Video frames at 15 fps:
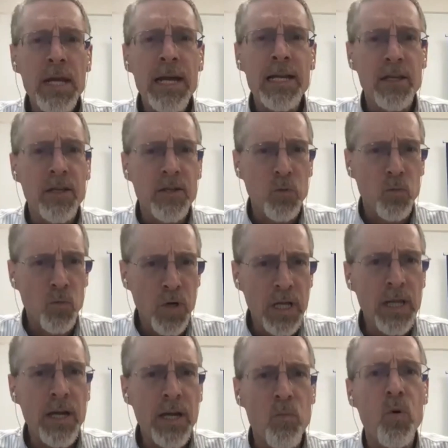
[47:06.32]
that's
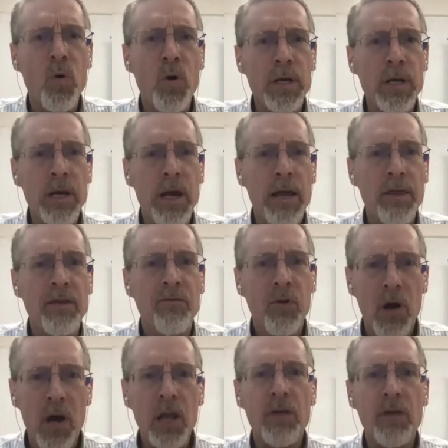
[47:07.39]
really important, I think,
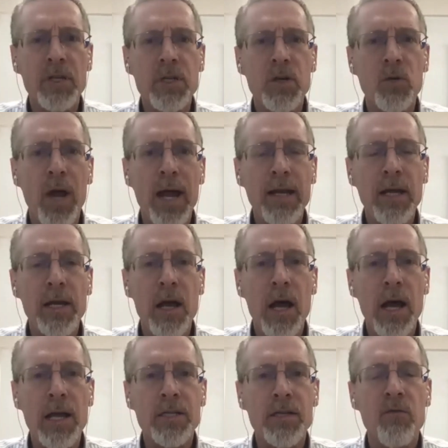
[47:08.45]
for all of us to
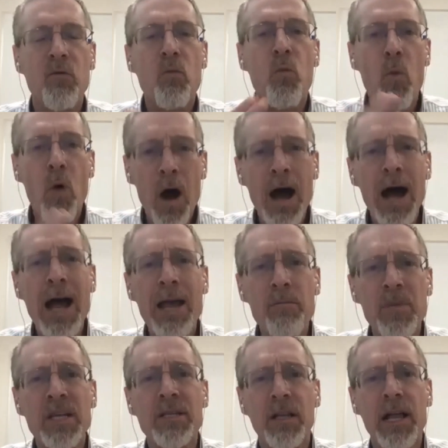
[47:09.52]
recognize of why
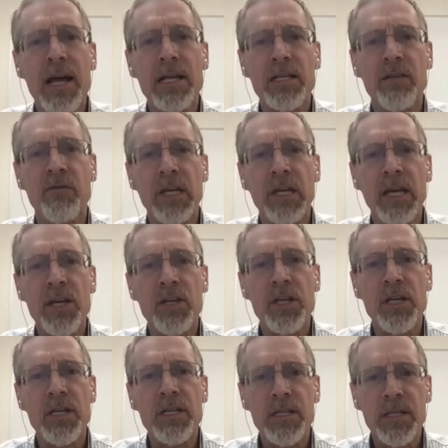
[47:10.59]

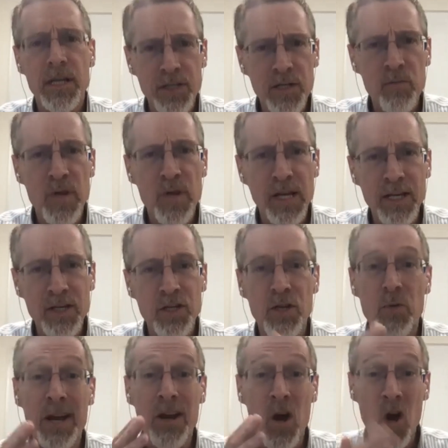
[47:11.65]
misclassification is such a big
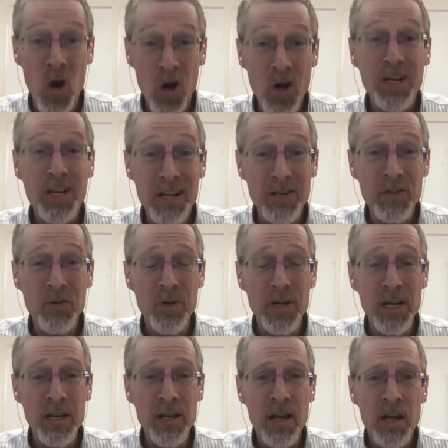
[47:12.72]
issue in our
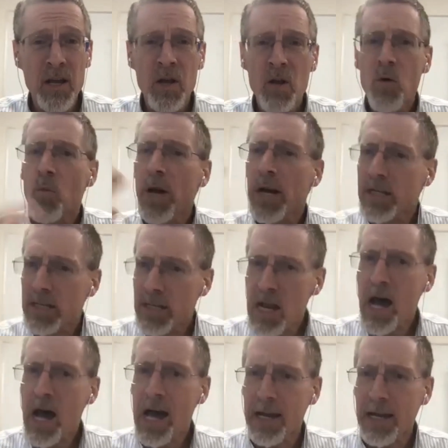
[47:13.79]
country when it's
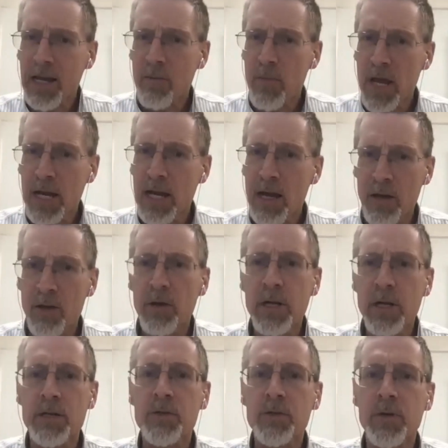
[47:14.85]
not in many other
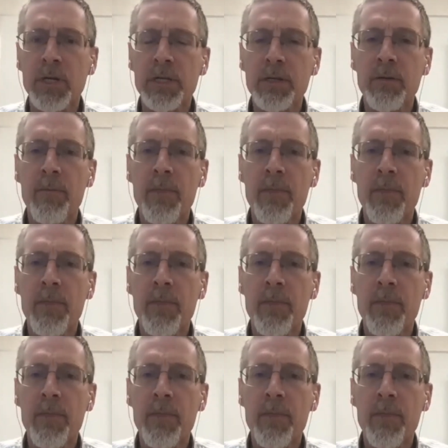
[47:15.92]
countries.